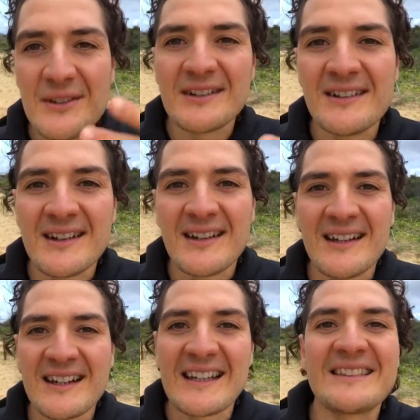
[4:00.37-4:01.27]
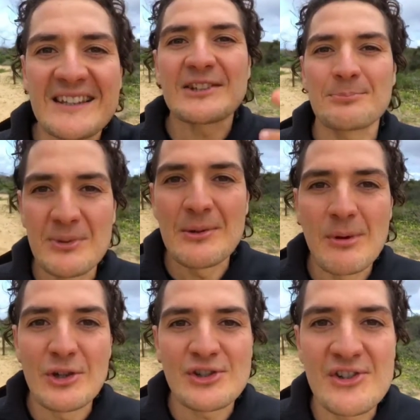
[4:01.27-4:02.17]
it, get the
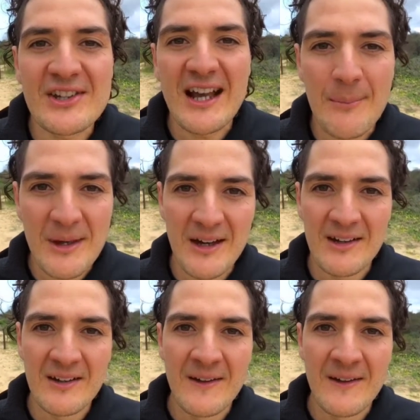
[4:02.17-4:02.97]
emotions to come out.